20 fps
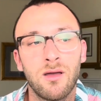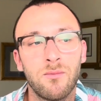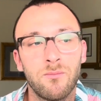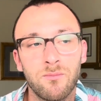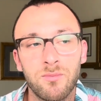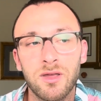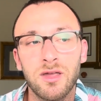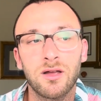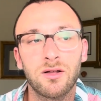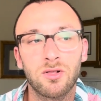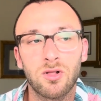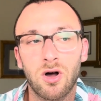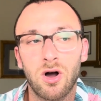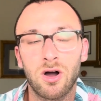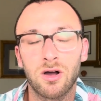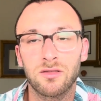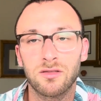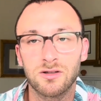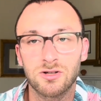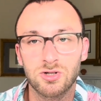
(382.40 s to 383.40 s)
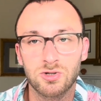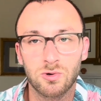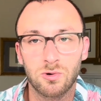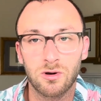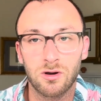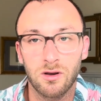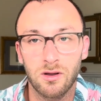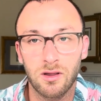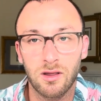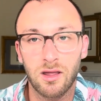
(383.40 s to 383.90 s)
being long than
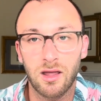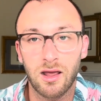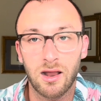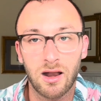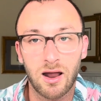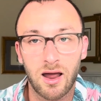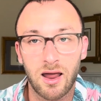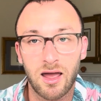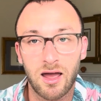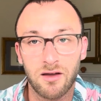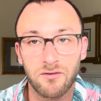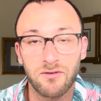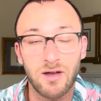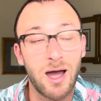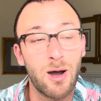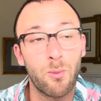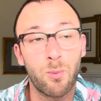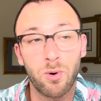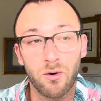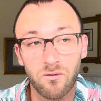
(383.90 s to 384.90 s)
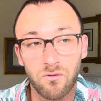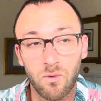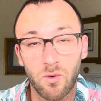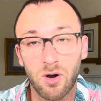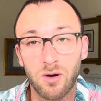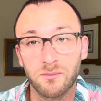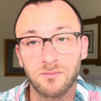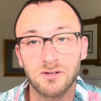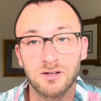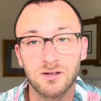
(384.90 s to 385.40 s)
short, and I have
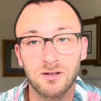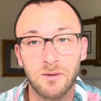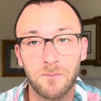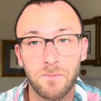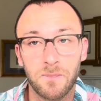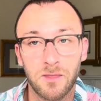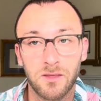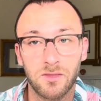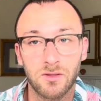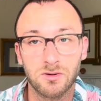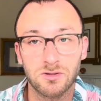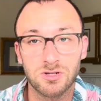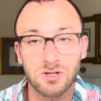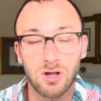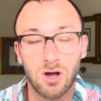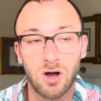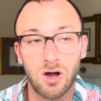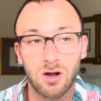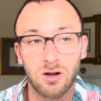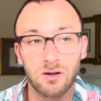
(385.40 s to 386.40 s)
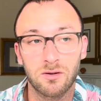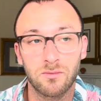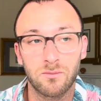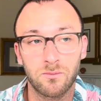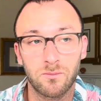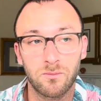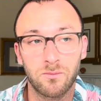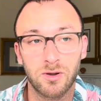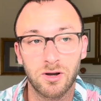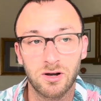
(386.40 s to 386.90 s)
outperformed in those long
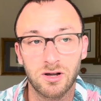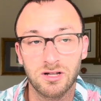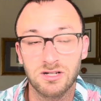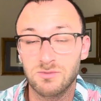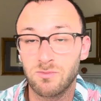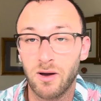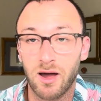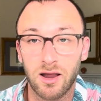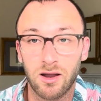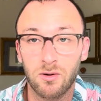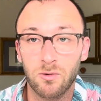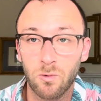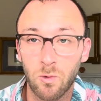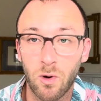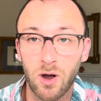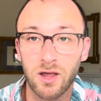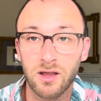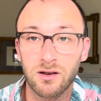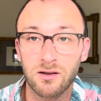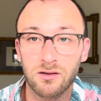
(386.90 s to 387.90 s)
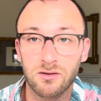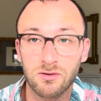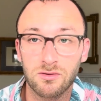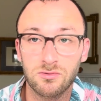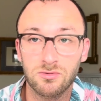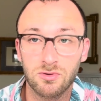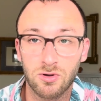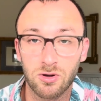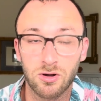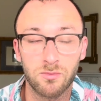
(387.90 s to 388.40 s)
periods by quite
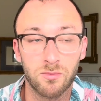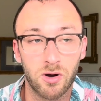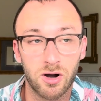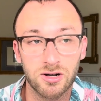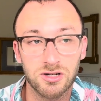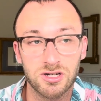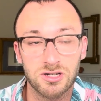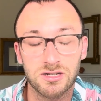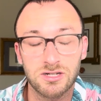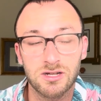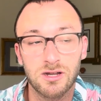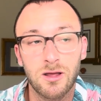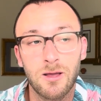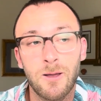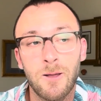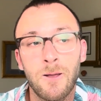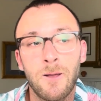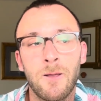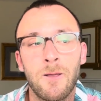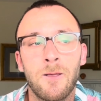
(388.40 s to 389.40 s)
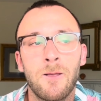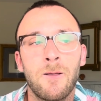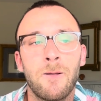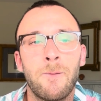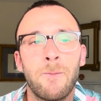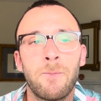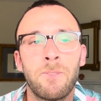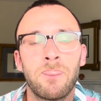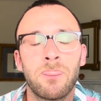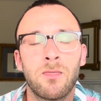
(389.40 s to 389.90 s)
good margins.
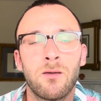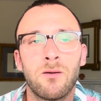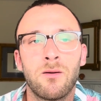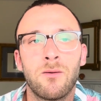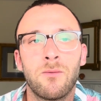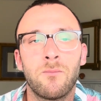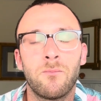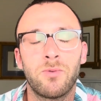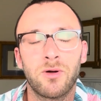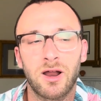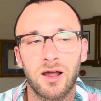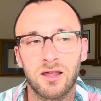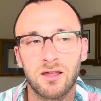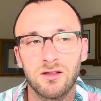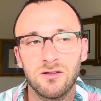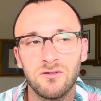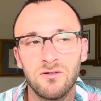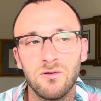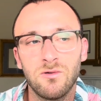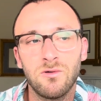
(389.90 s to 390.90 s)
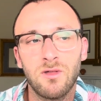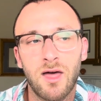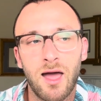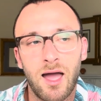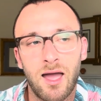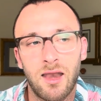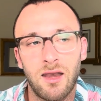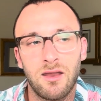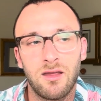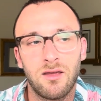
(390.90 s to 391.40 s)
But I can do
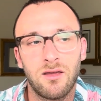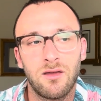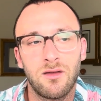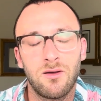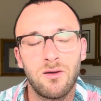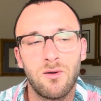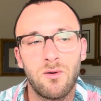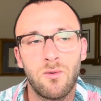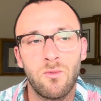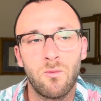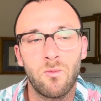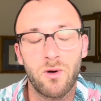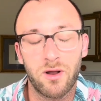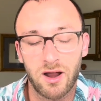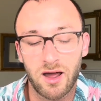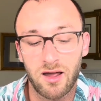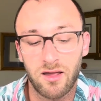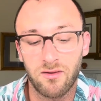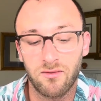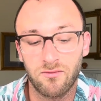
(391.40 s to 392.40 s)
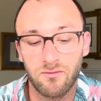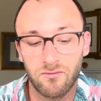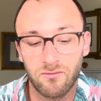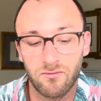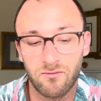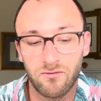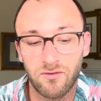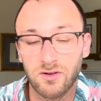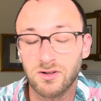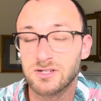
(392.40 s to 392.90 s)
that when I
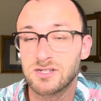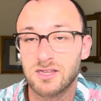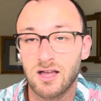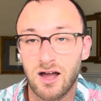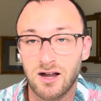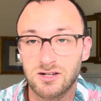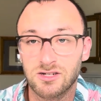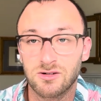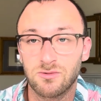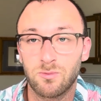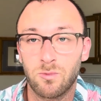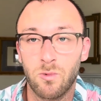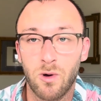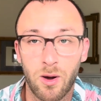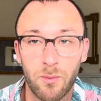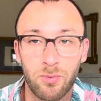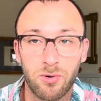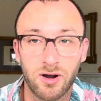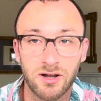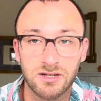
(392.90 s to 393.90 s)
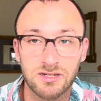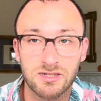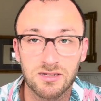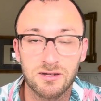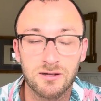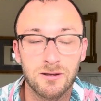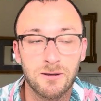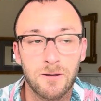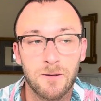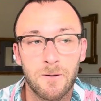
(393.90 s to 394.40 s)
feel stocks are well priced,
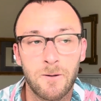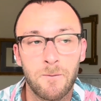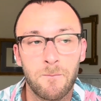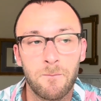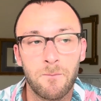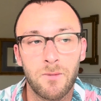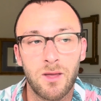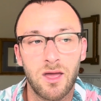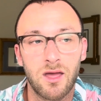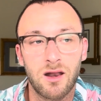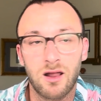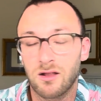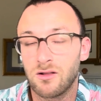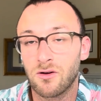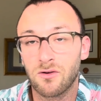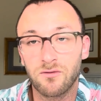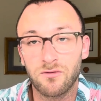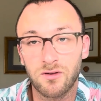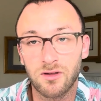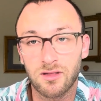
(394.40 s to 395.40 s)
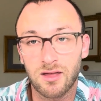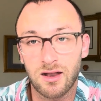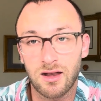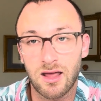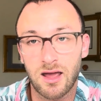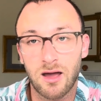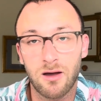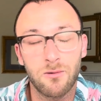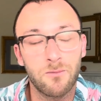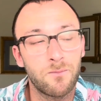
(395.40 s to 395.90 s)
and I don't feel that
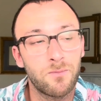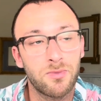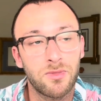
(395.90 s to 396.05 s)
now,